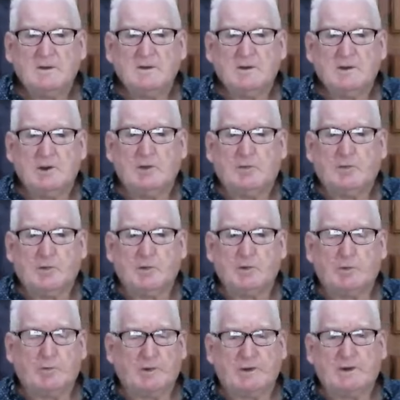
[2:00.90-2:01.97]
If you
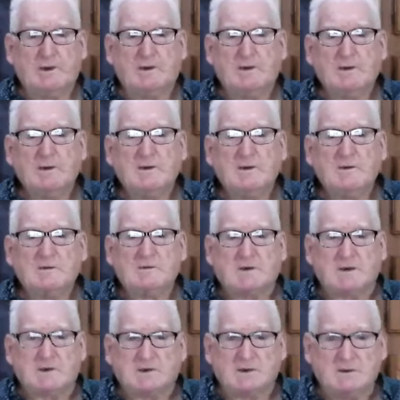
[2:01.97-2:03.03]
read
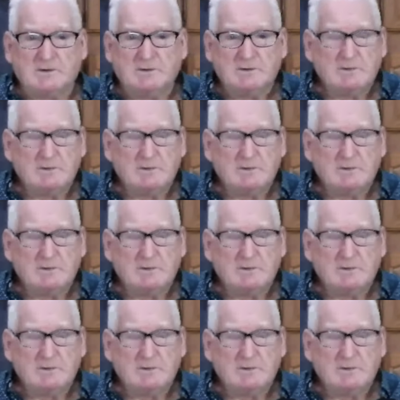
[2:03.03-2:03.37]
section